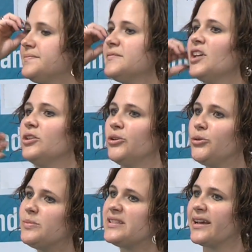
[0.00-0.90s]
the
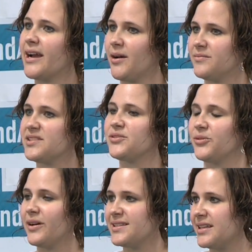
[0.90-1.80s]
loops. It comes
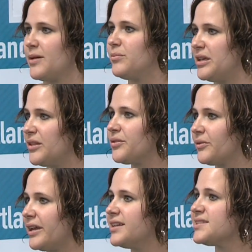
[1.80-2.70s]
through as an
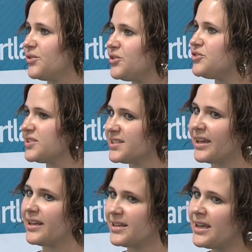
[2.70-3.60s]
MP3, so you just
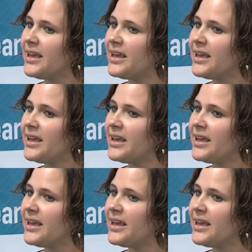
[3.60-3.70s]
get